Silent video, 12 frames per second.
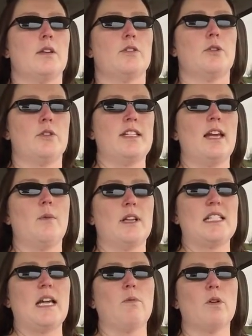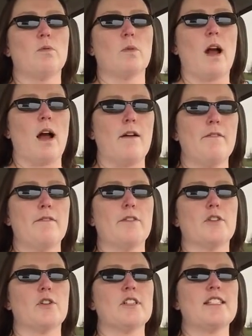Tuesday, Wednesday were rough.
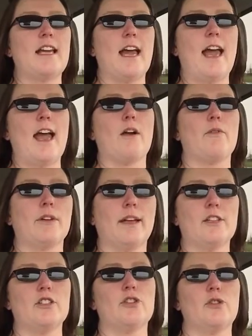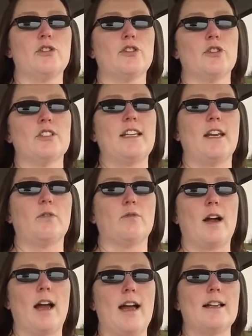Thursday, I really just used Thursday to
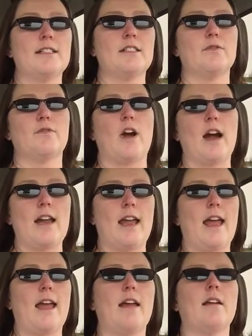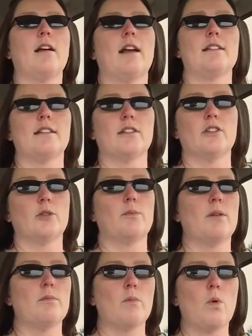rest. Friday, I did a little
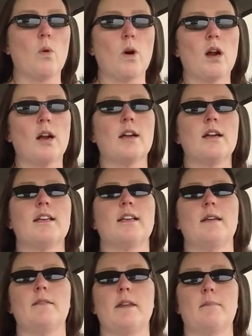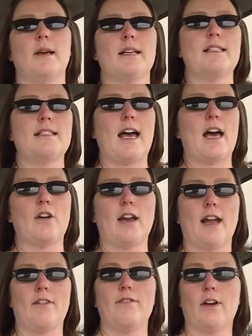bit more, and then by
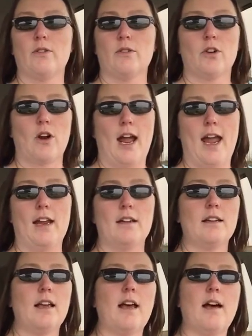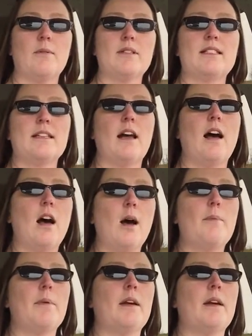Saturday I felt great. I was up,